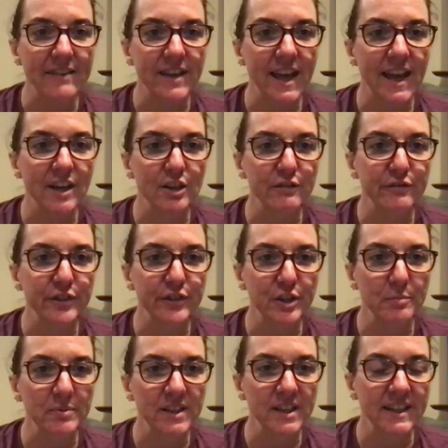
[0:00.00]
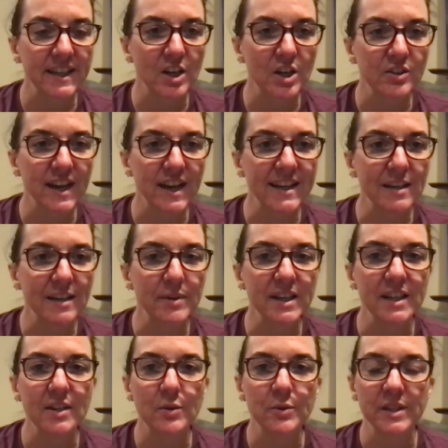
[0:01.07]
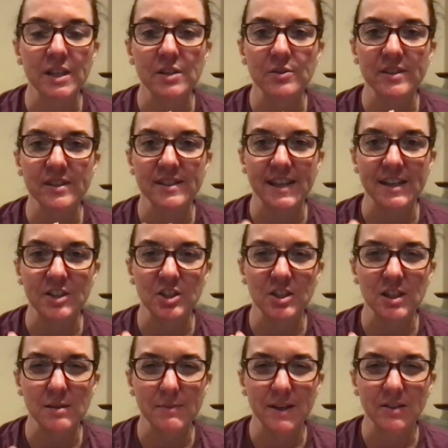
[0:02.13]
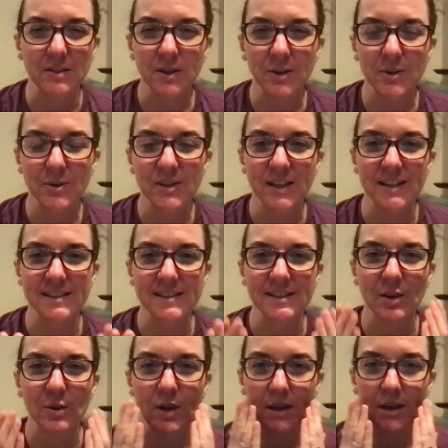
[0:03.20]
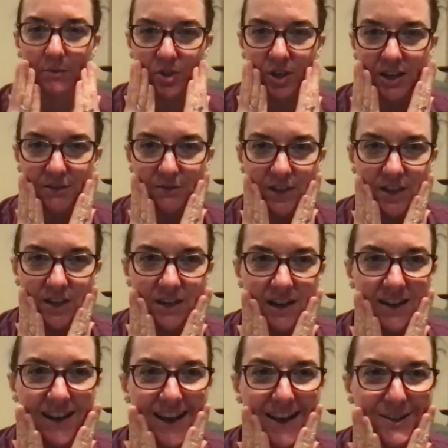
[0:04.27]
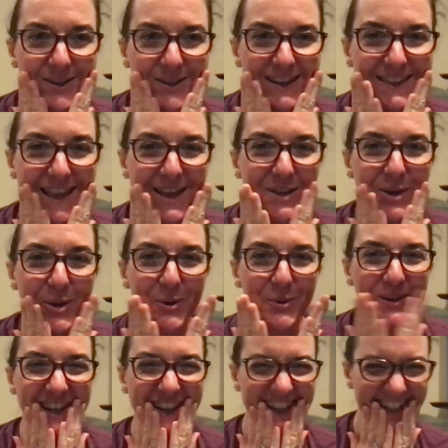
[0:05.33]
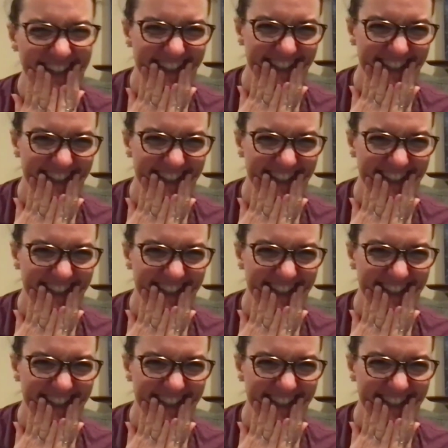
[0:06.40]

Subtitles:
have a header footer plugin already, but it only uses HTML code, and so I'm trying to figure out how to write that code.